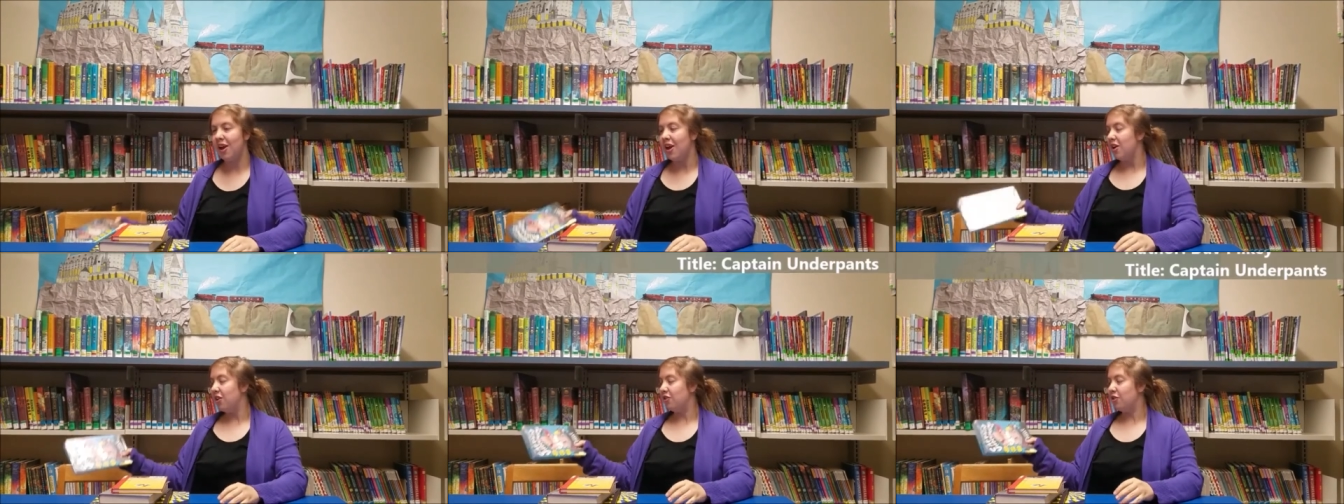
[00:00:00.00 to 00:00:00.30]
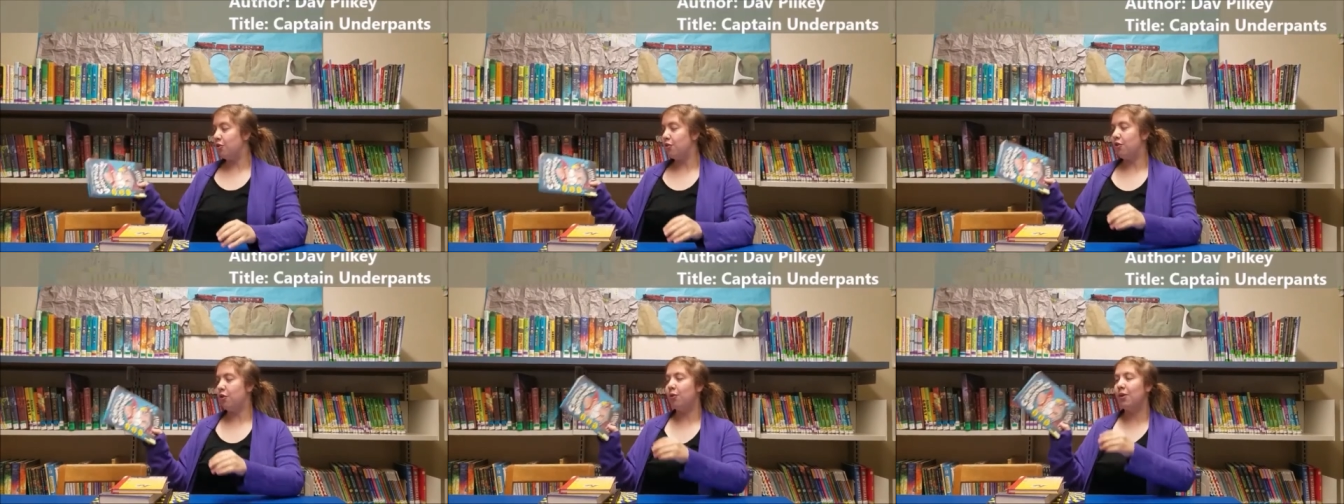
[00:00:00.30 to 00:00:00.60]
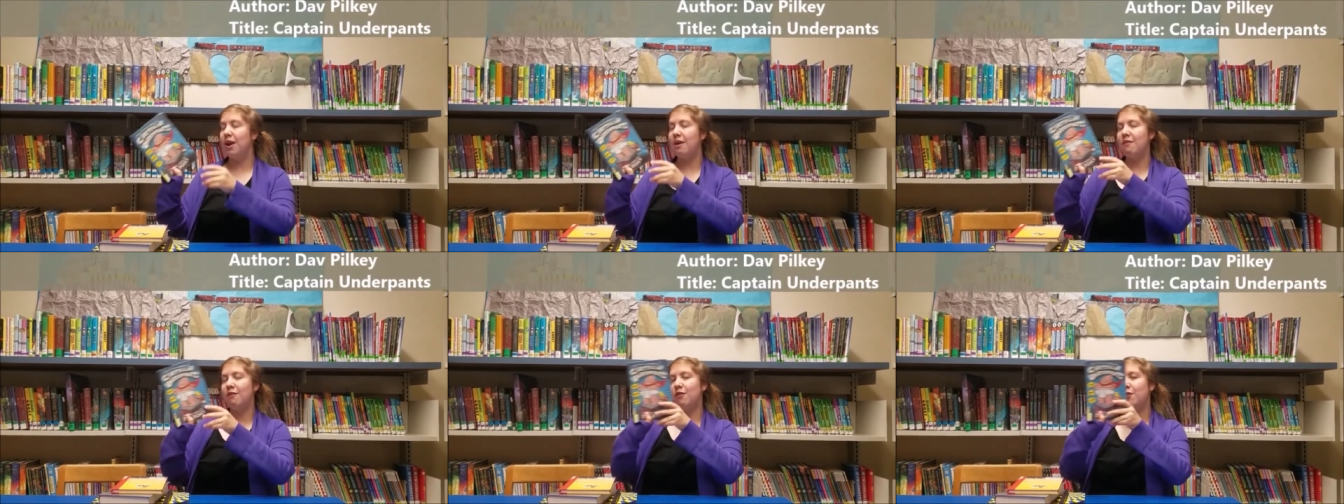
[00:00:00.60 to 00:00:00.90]
So
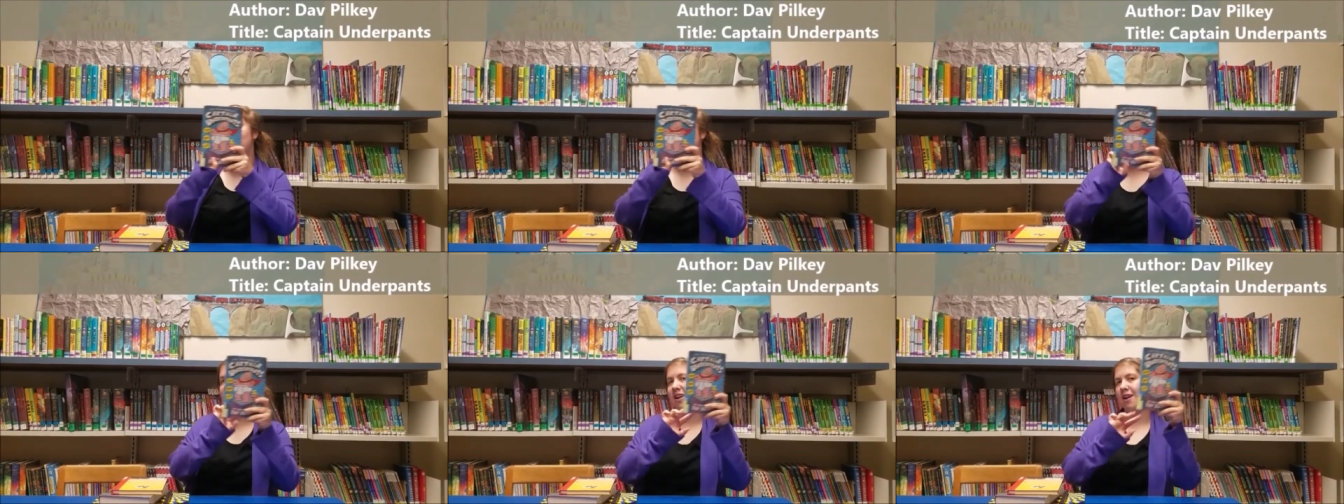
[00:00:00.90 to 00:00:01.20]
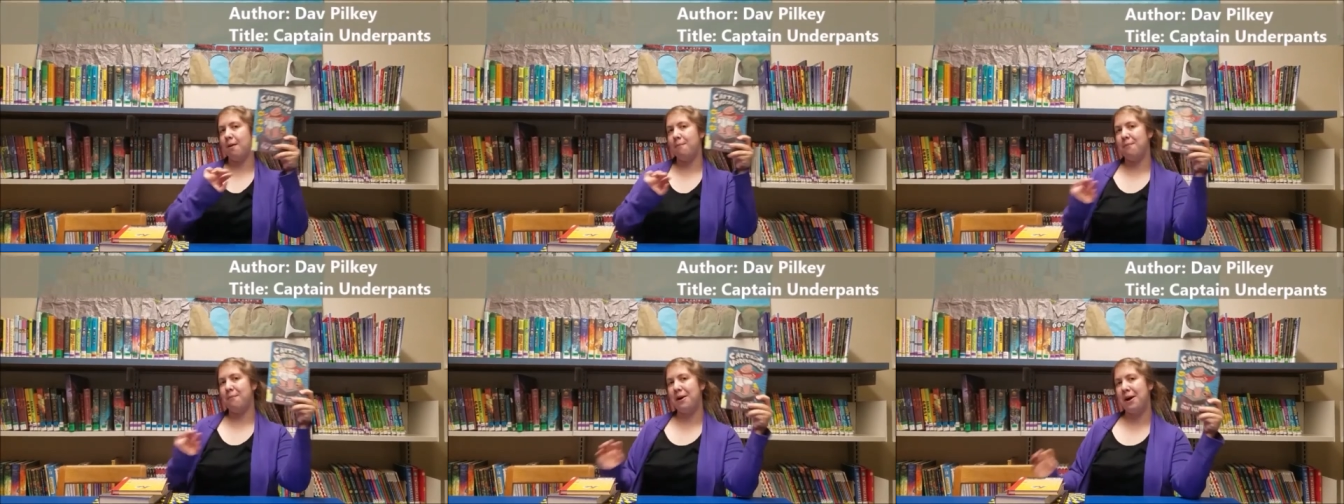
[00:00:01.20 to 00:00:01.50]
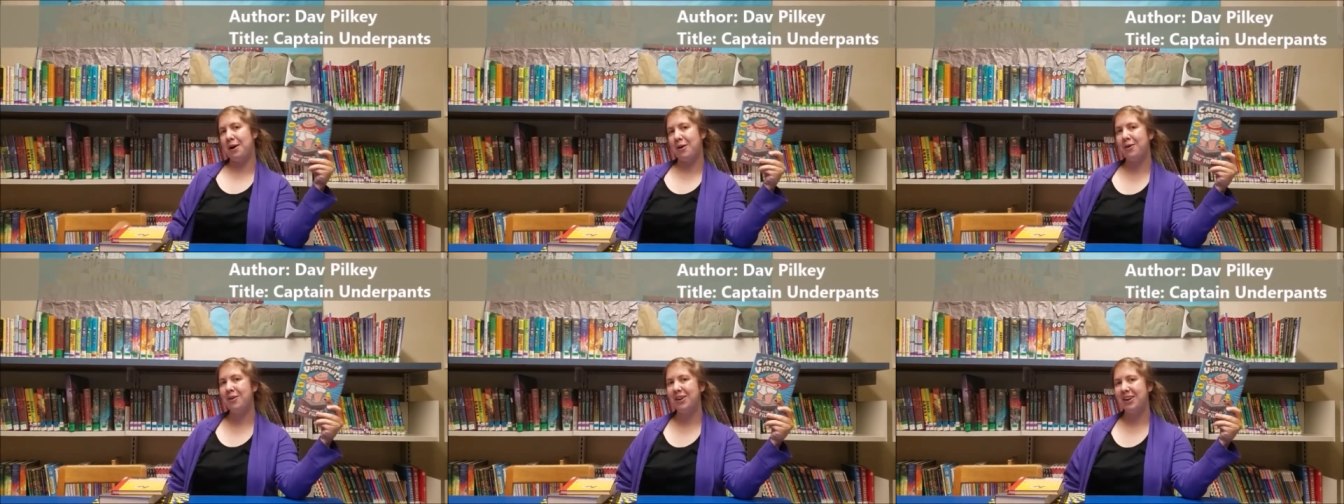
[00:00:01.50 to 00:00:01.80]
don't ever forget
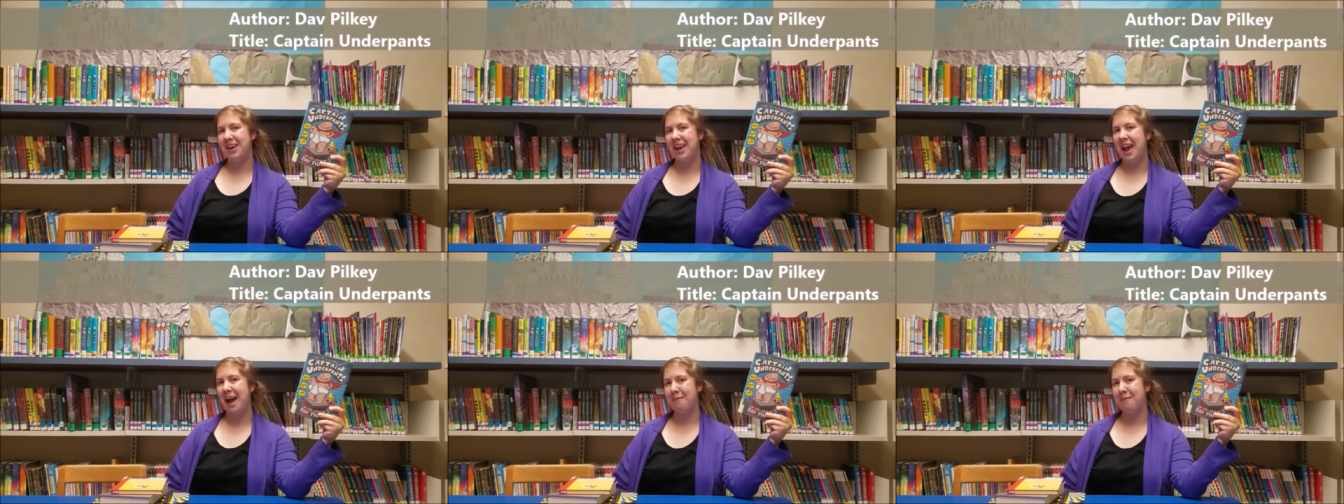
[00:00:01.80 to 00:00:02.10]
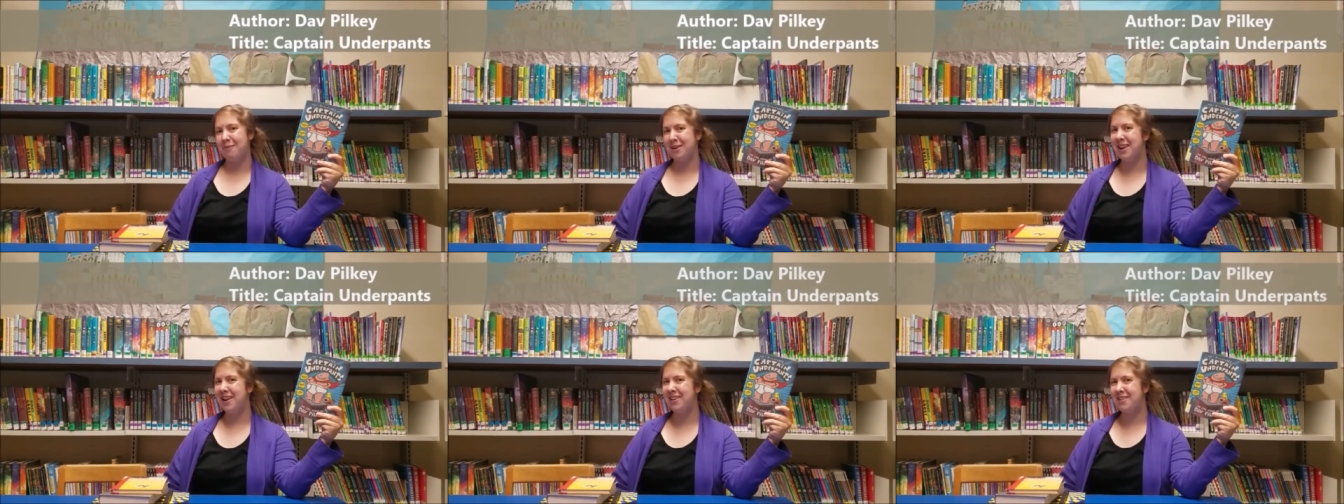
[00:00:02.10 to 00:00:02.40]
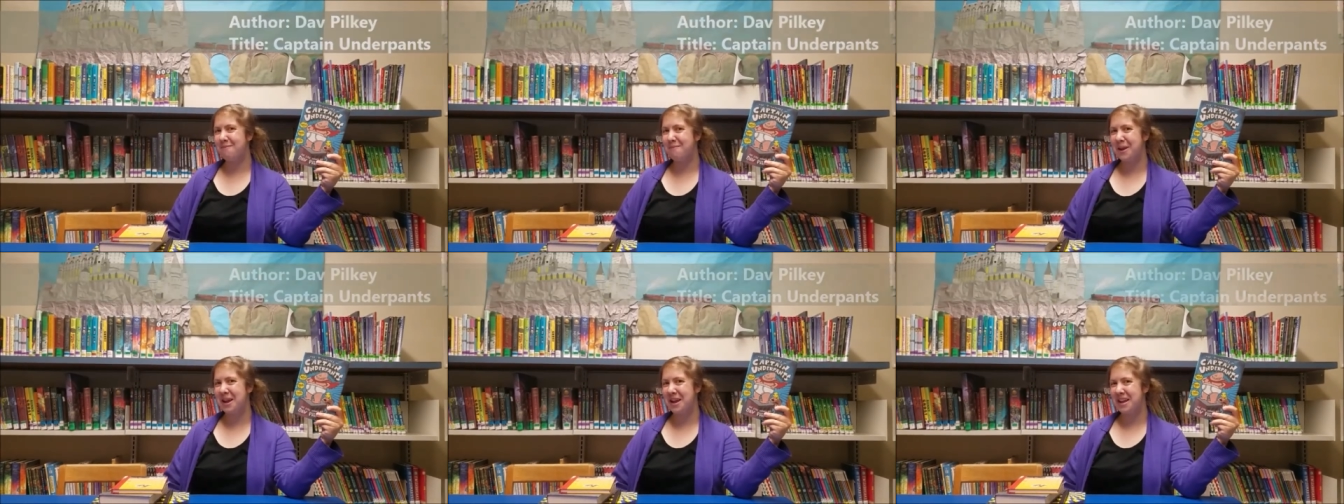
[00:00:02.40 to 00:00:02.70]
about Captain
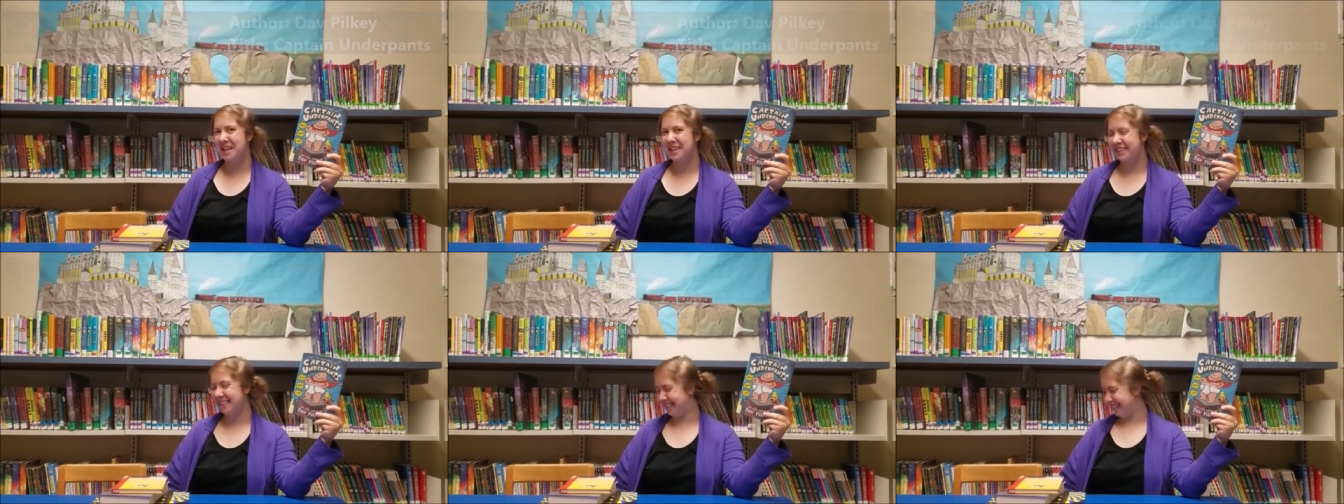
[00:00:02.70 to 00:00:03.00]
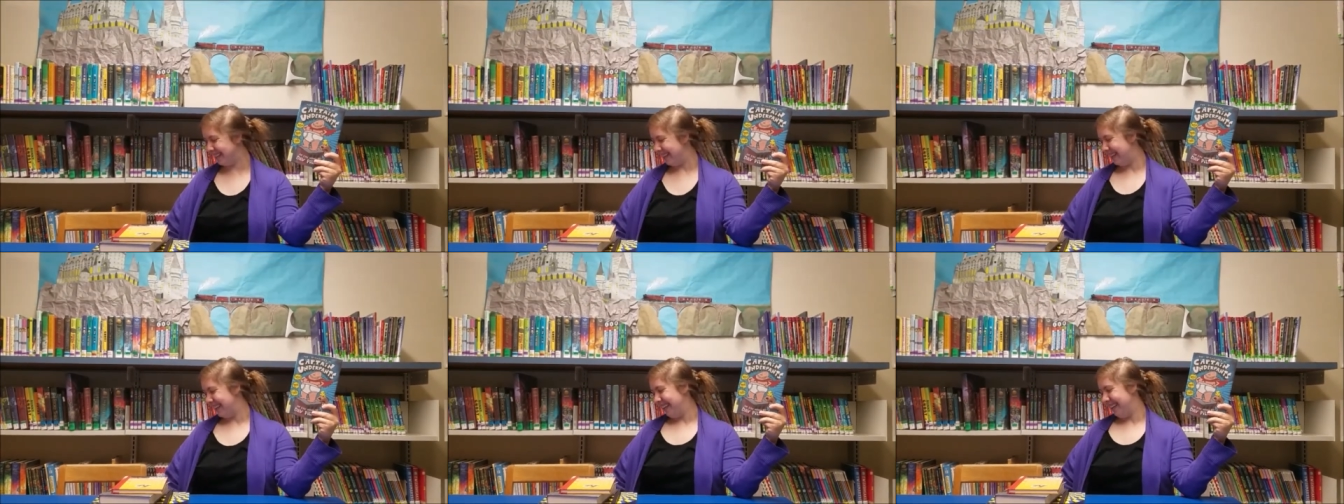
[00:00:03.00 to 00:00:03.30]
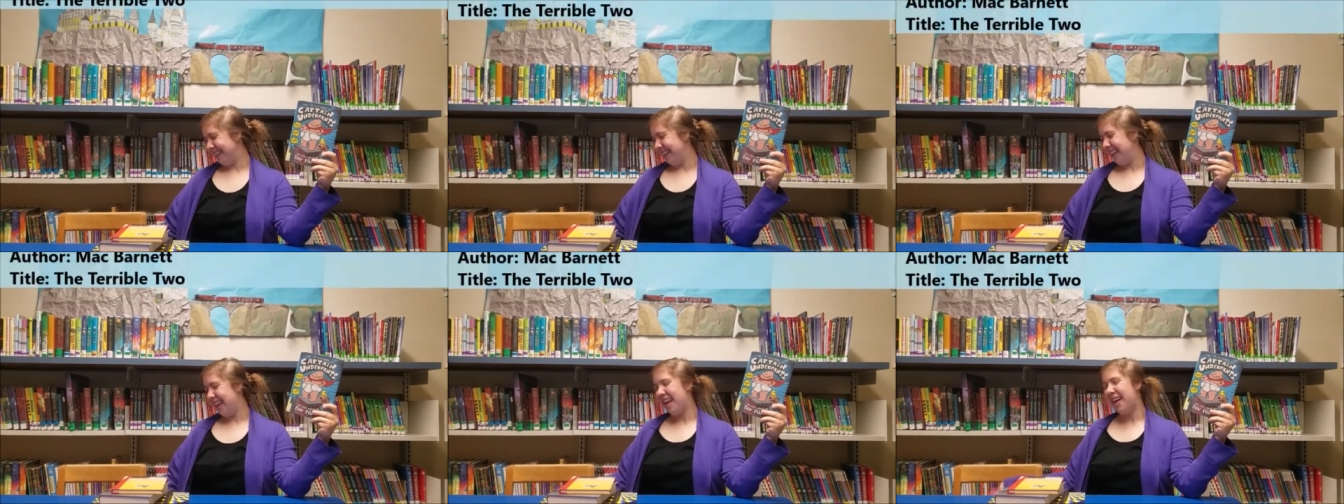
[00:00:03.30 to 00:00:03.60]
Underpants,
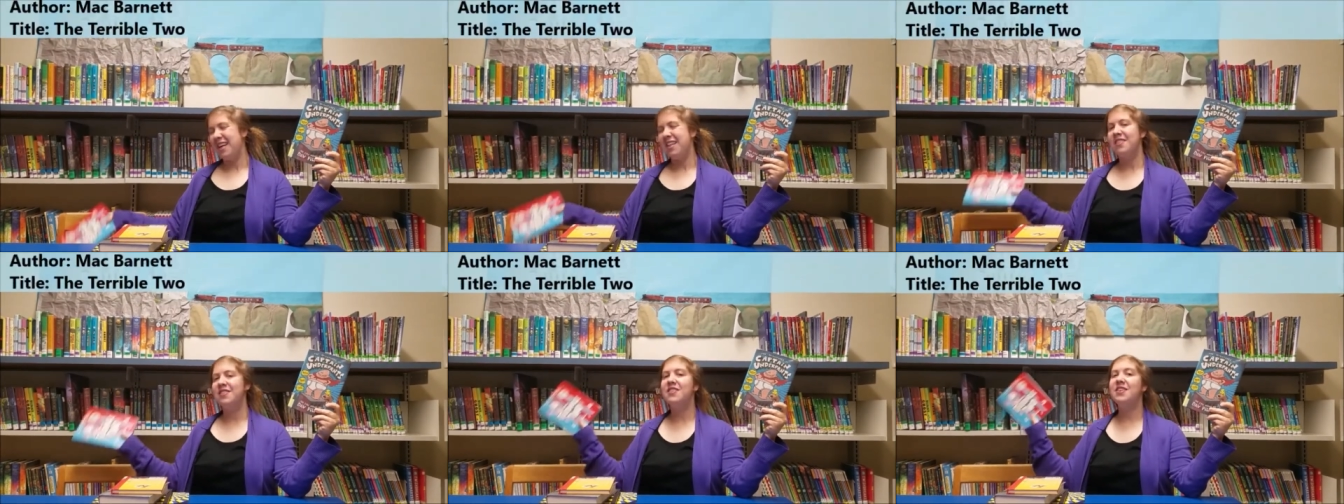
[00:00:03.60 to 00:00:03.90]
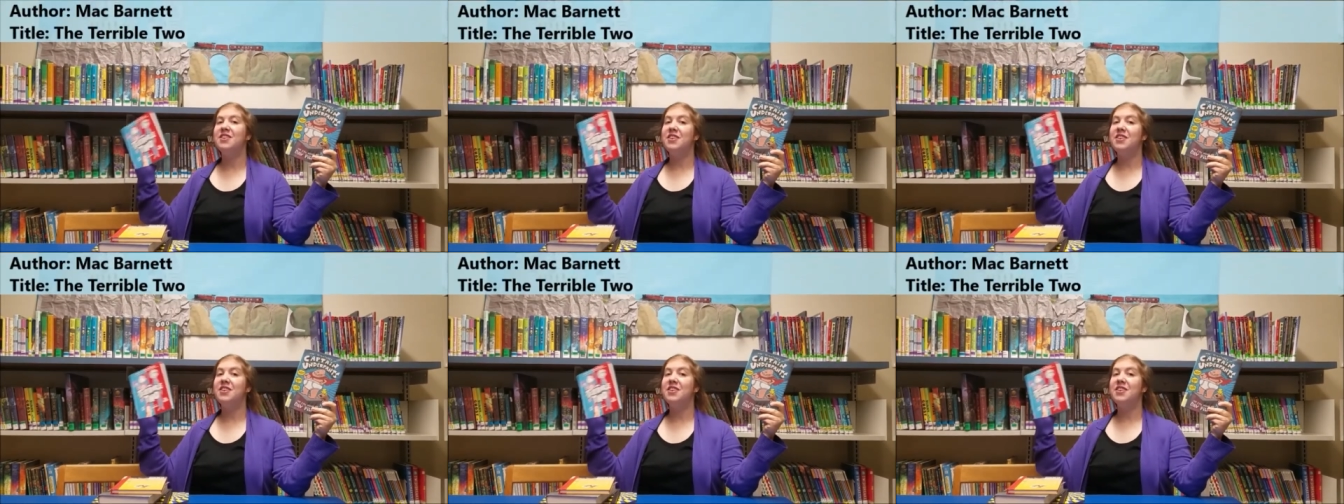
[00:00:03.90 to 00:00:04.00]
The